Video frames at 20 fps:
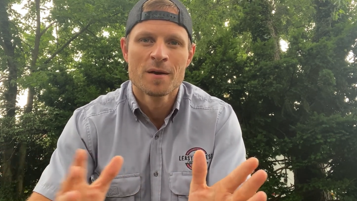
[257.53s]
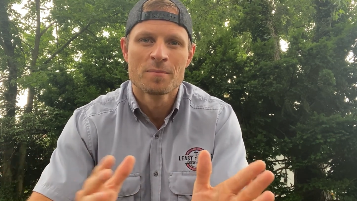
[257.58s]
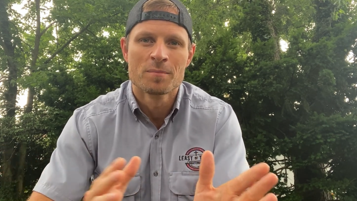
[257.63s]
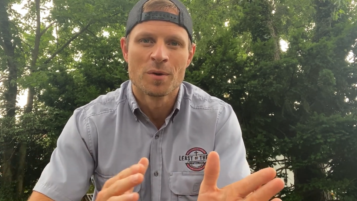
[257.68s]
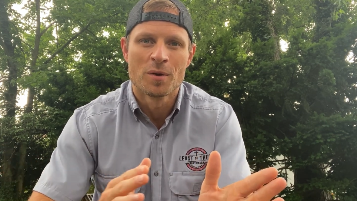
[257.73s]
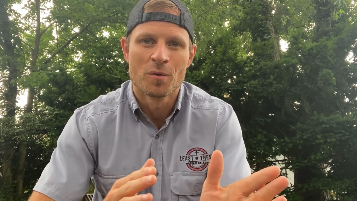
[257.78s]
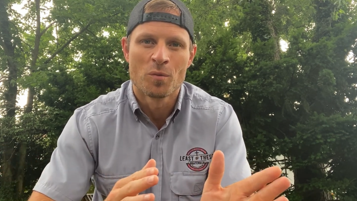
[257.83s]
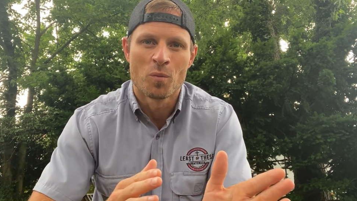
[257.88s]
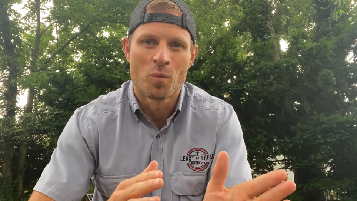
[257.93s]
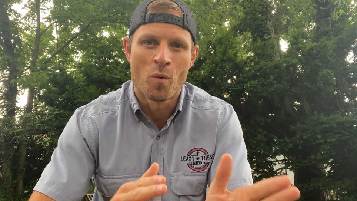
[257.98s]

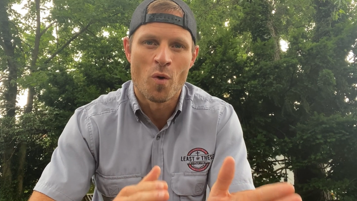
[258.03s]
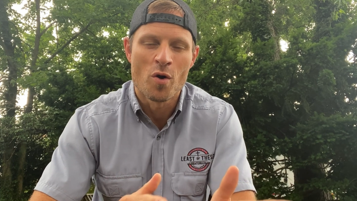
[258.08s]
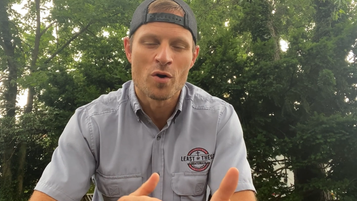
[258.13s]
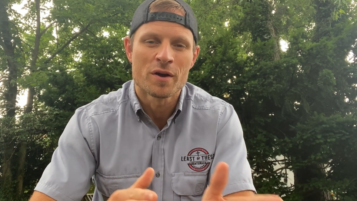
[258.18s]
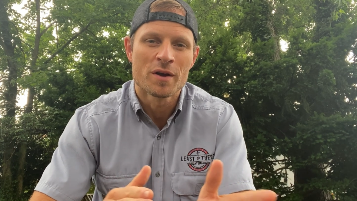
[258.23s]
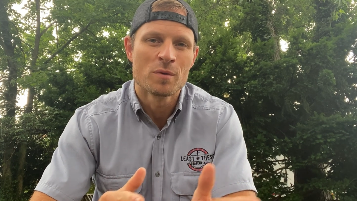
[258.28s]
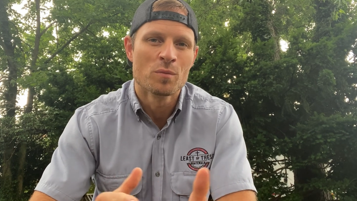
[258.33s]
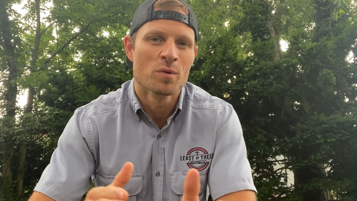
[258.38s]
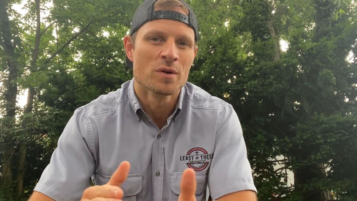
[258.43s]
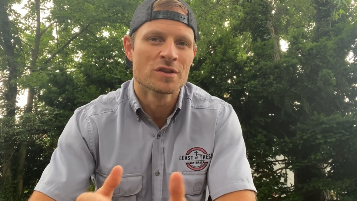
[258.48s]
but
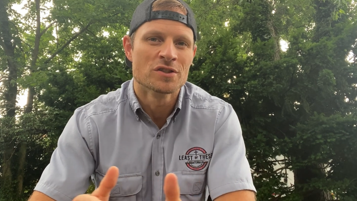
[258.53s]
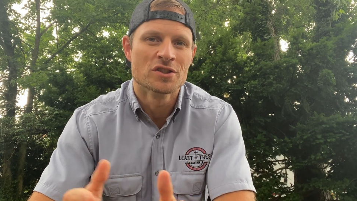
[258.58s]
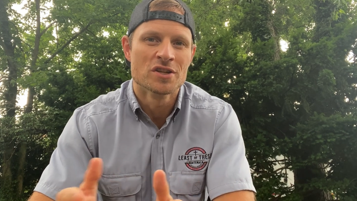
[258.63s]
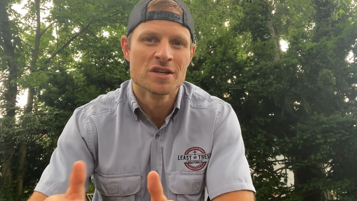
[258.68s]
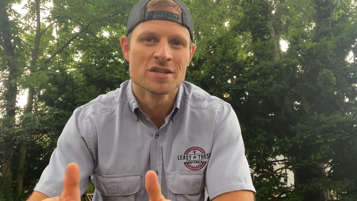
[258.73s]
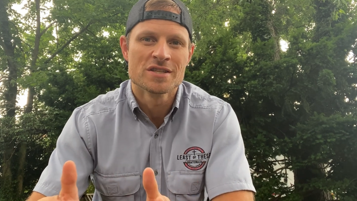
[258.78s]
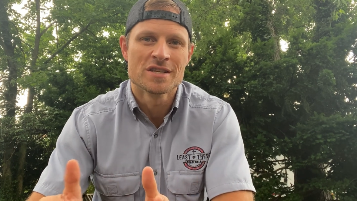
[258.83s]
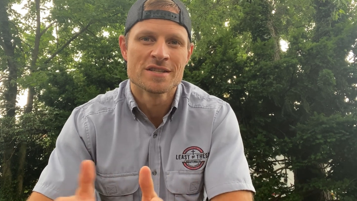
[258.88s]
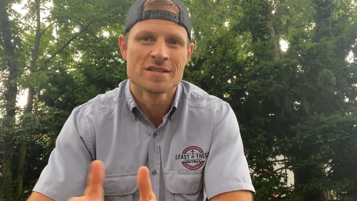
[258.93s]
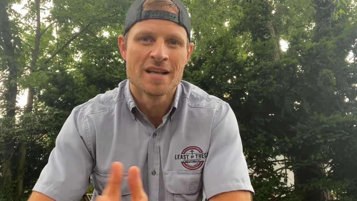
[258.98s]
walking with
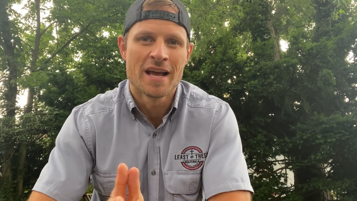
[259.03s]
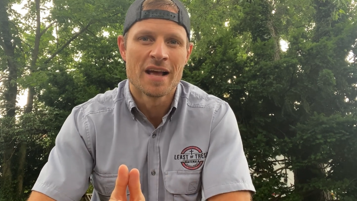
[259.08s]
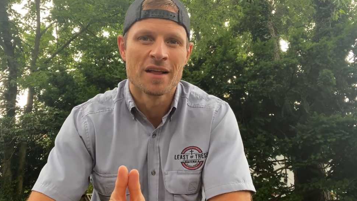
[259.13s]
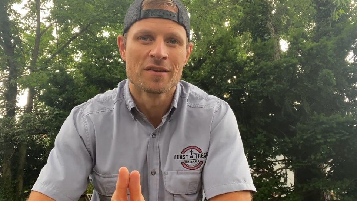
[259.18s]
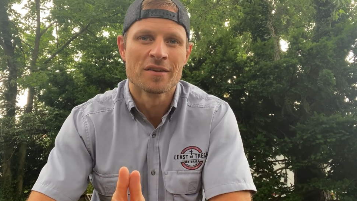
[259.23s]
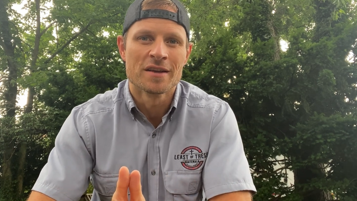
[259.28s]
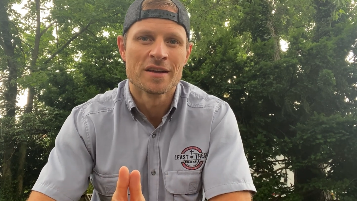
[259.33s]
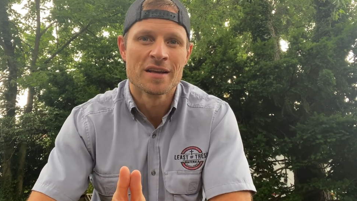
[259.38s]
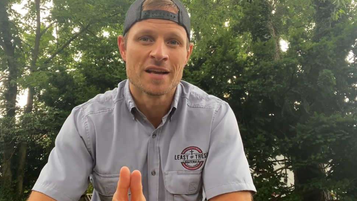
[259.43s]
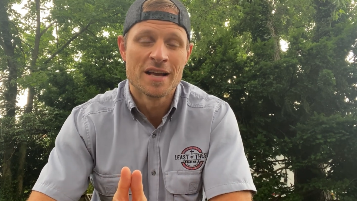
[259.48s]
Jesus
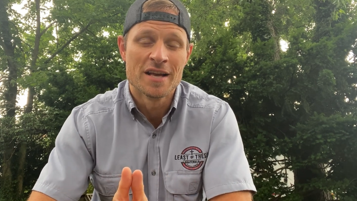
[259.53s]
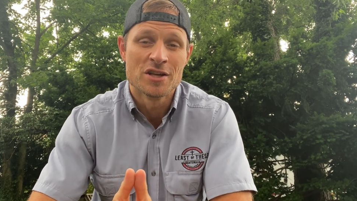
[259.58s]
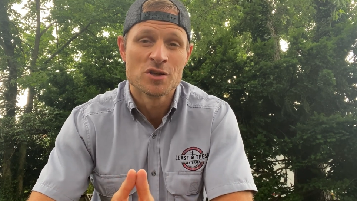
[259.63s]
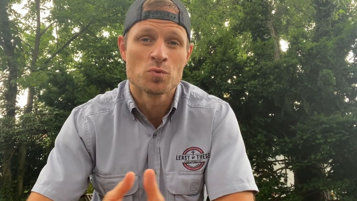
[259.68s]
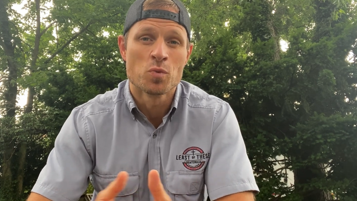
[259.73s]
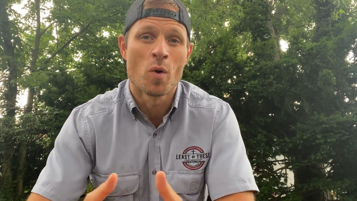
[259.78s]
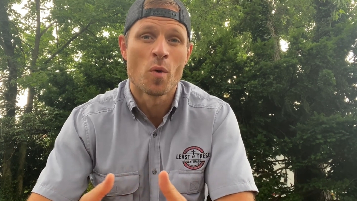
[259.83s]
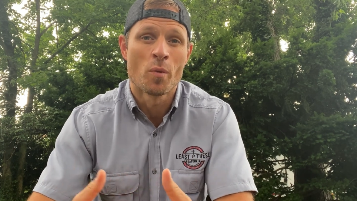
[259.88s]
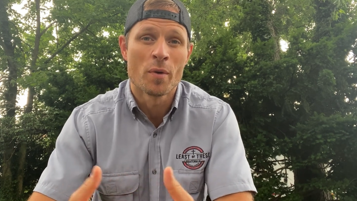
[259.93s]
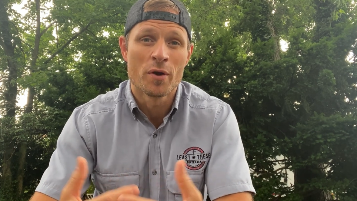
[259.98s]
daily
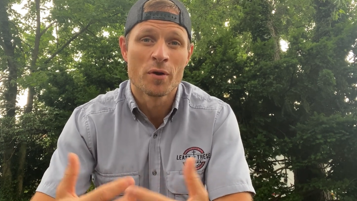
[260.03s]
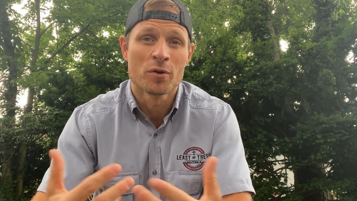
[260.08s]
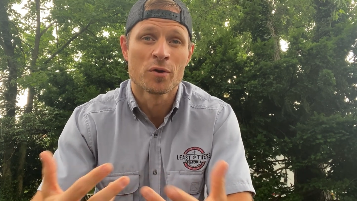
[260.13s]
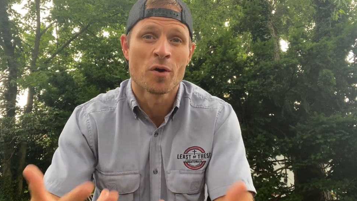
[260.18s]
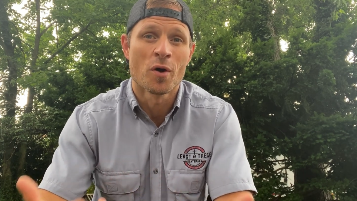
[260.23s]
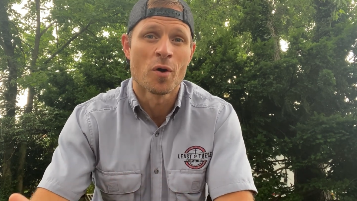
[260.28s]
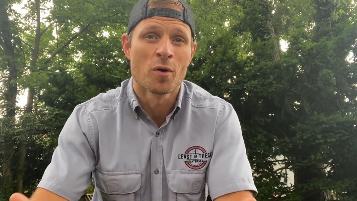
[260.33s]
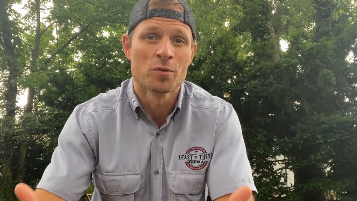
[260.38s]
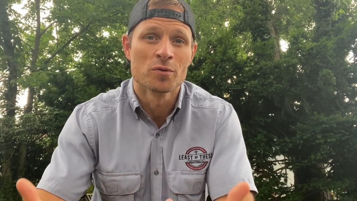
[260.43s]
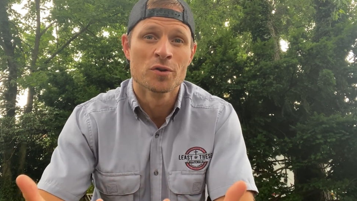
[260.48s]
is what we are
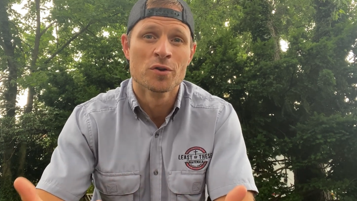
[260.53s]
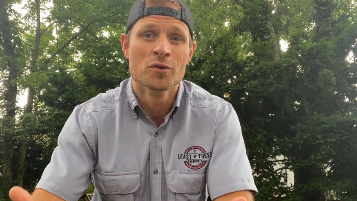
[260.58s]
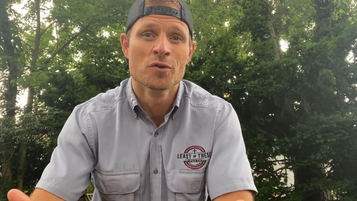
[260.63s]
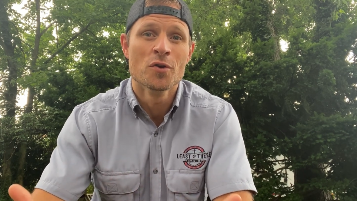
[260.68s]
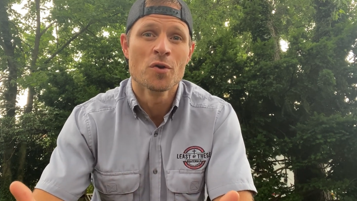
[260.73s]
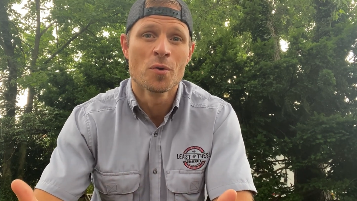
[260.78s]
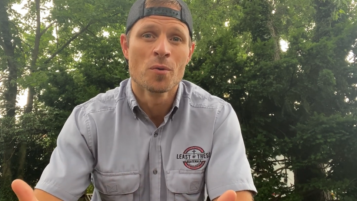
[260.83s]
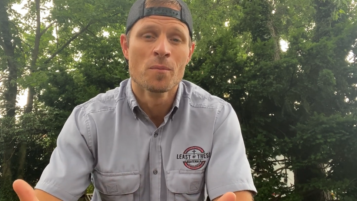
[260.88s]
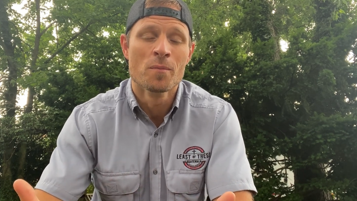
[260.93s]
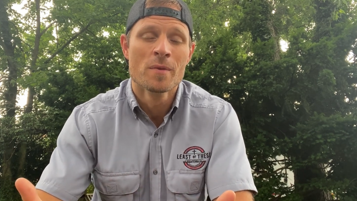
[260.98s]
called to
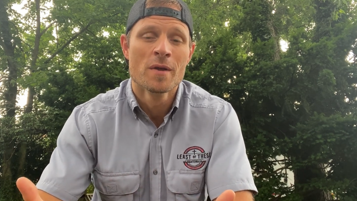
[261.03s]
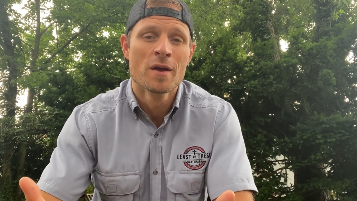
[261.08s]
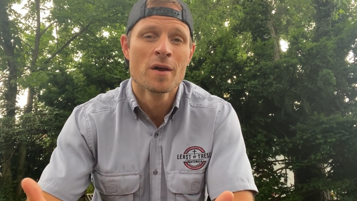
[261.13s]
do.